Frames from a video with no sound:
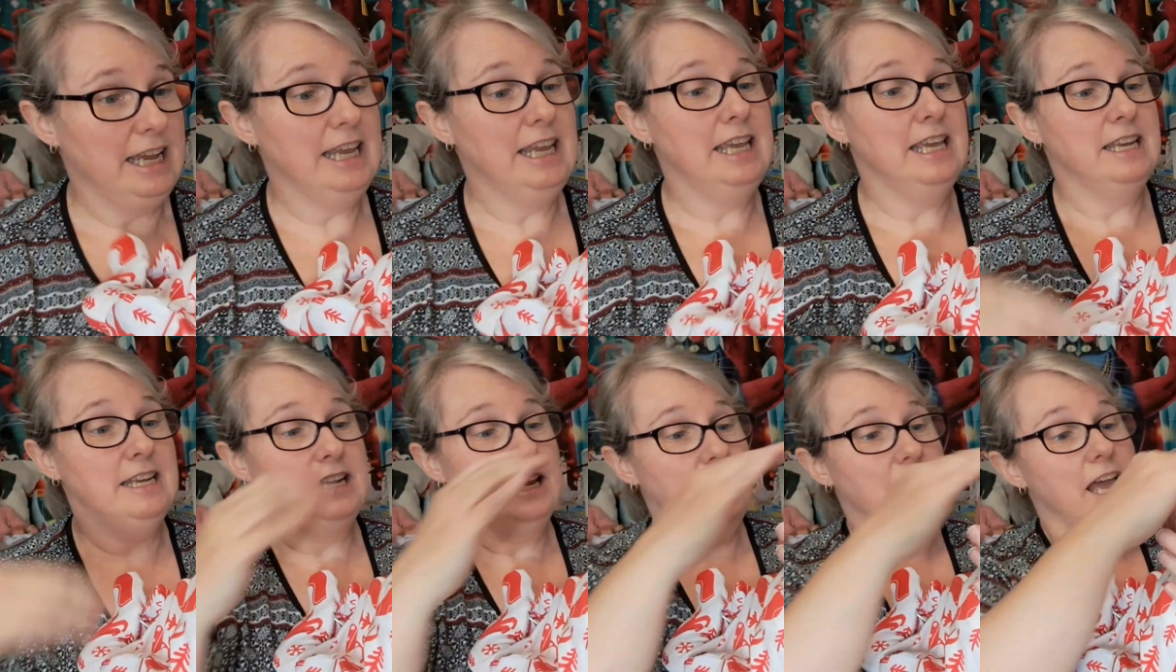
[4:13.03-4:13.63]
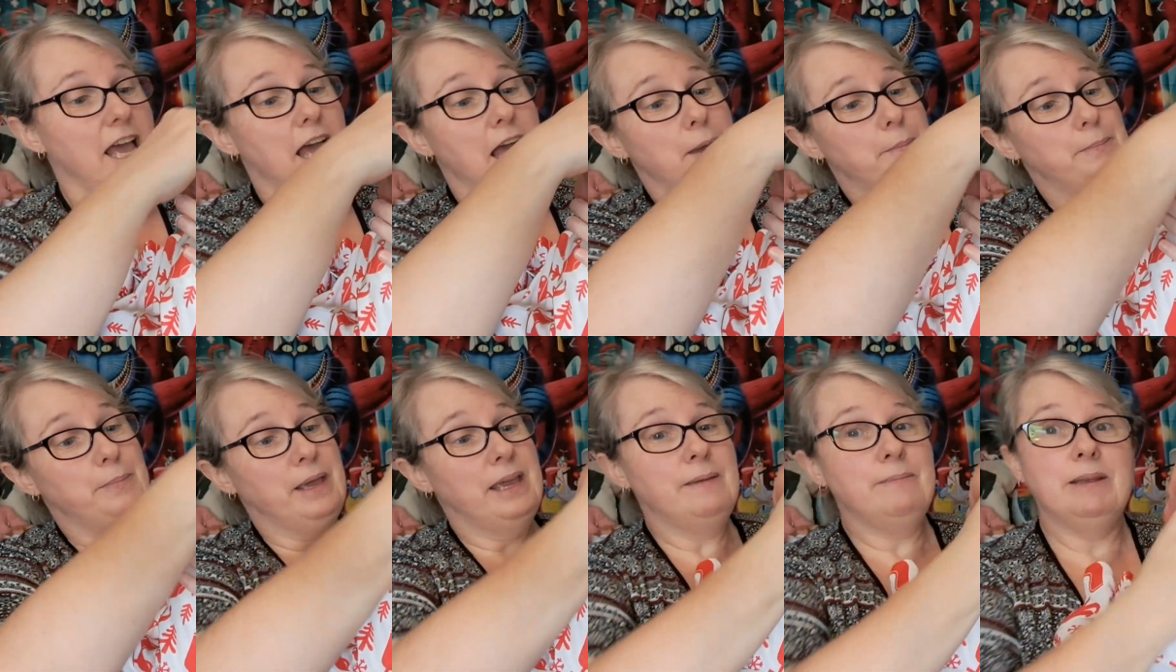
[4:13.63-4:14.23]
in
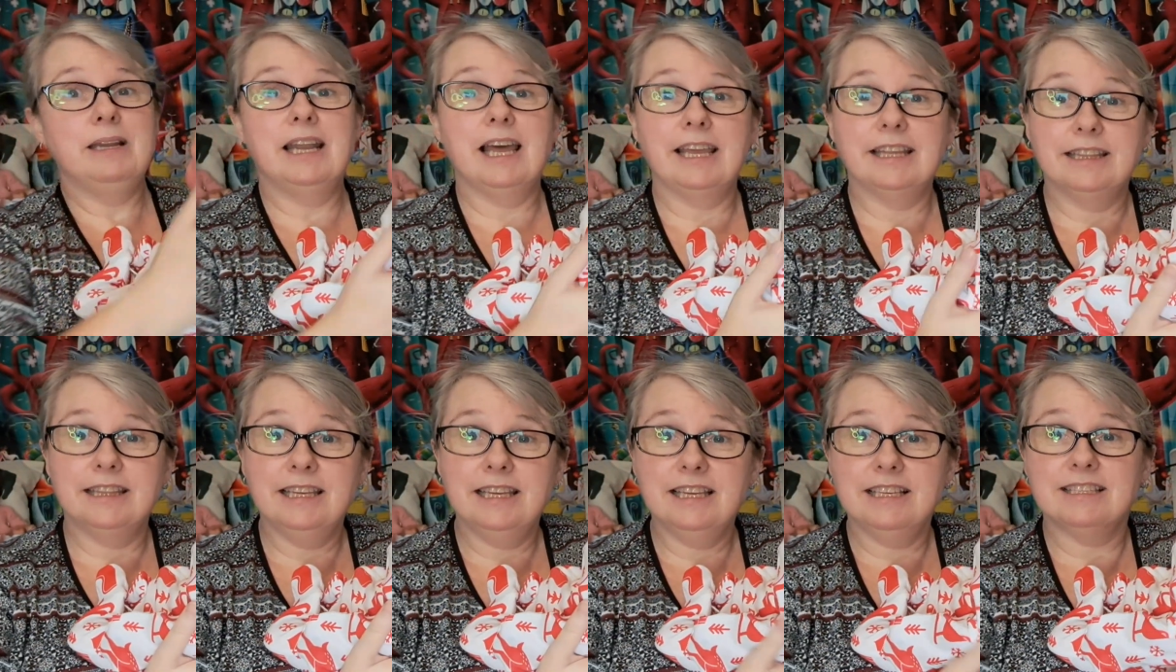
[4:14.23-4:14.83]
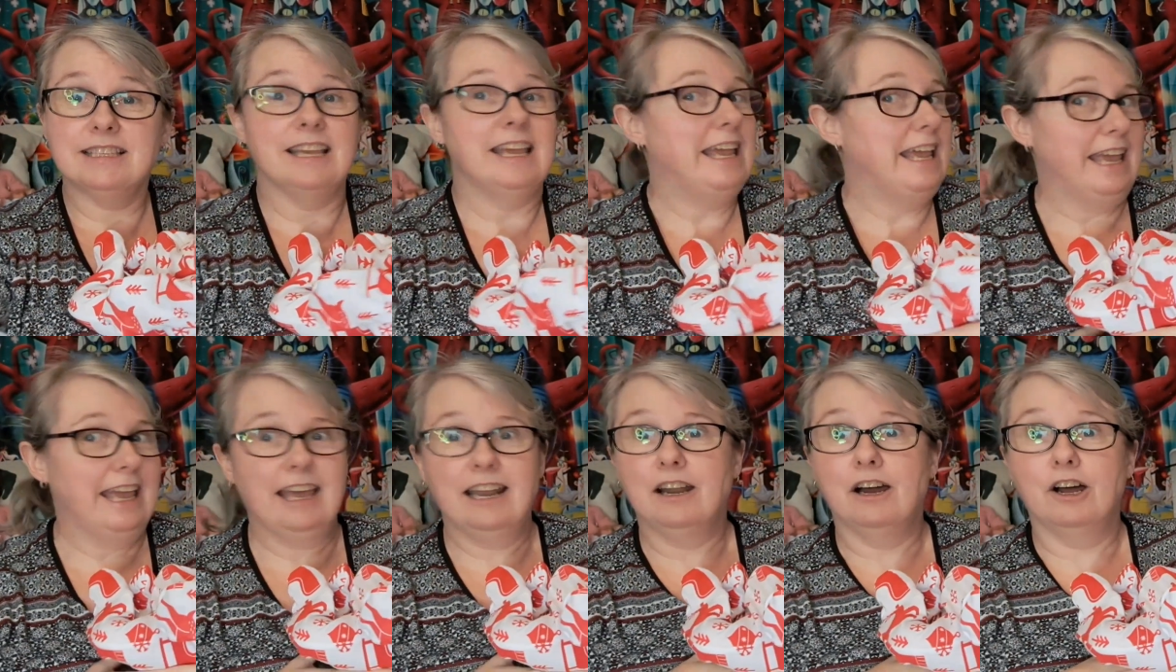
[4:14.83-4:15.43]
a baby like
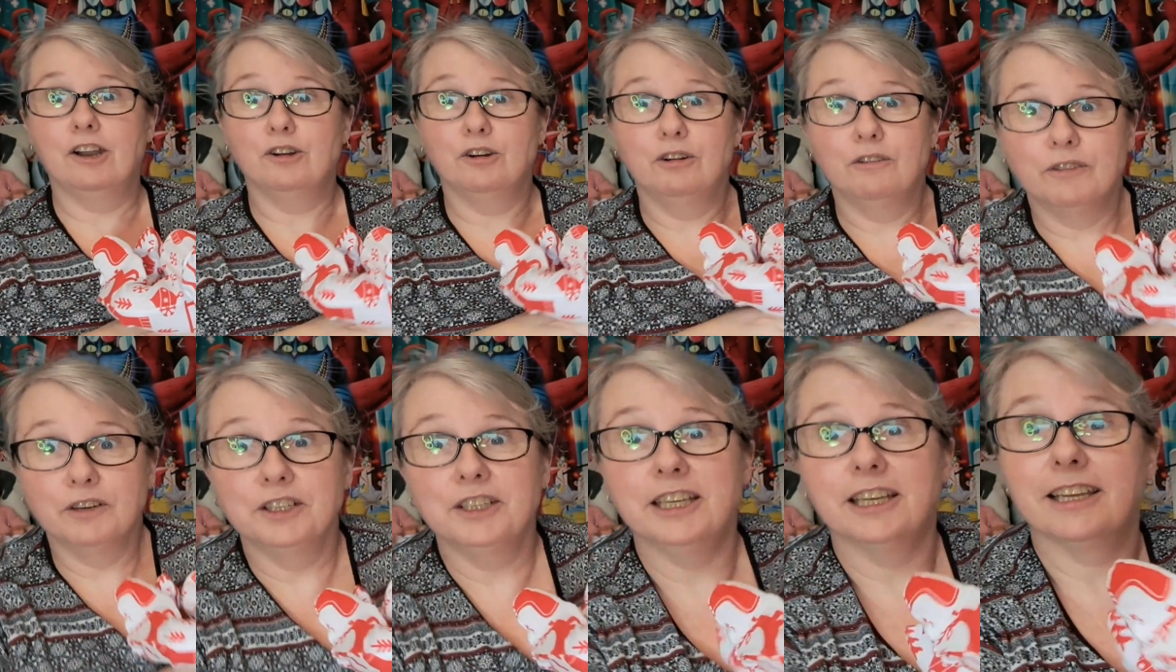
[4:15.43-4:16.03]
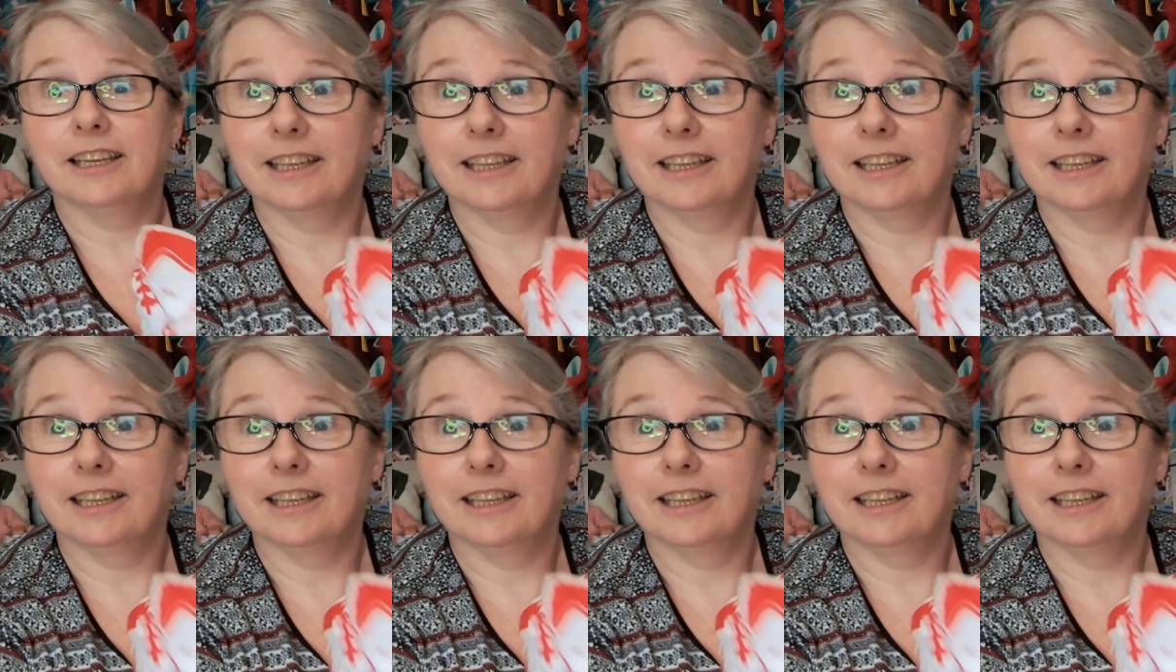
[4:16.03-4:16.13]
this, head on over